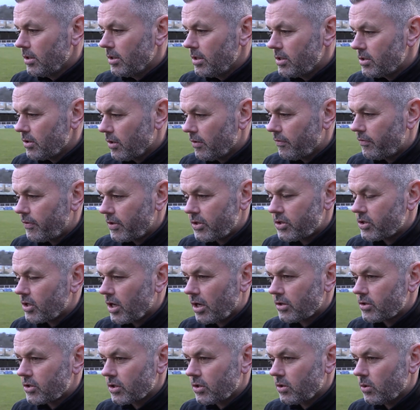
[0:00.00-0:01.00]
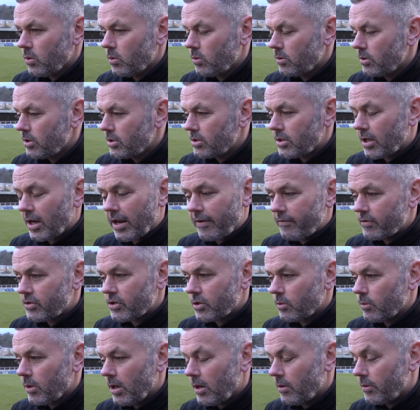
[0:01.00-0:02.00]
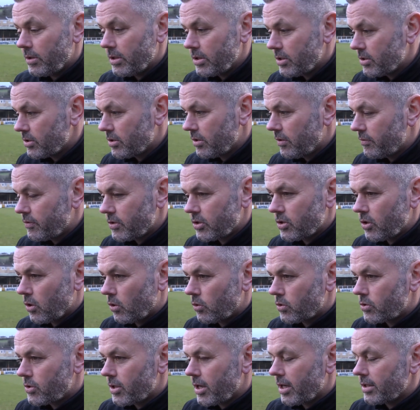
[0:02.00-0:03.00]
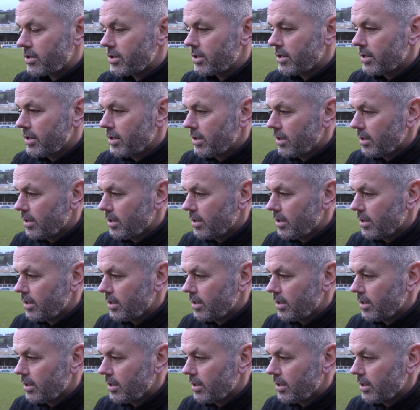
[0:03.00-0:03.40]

he's not the finished article. He's done ever so well, and he deserves his contract.